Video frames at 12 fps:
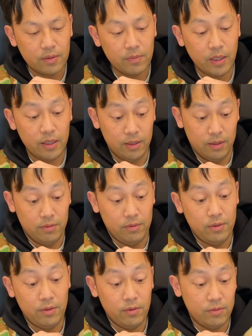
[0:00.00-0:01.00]
But
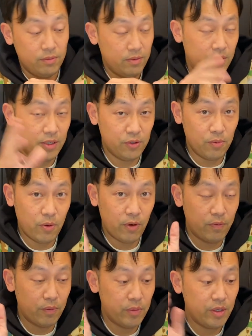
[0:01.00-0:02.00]
there's no
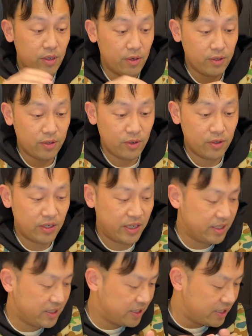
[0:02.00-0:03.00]
point for me on
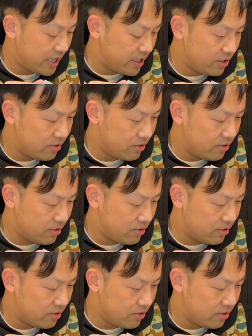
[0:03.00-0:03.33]
getting set